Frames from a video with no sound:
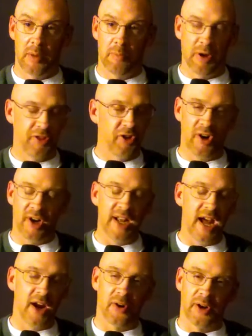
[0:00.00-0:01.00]
but they're
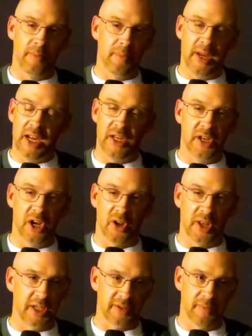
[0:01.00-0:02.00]
not going to mean
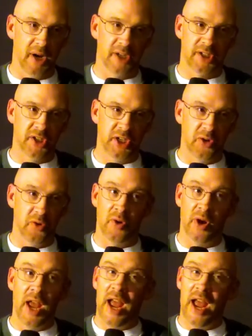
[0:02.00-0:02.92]
nearly as much to you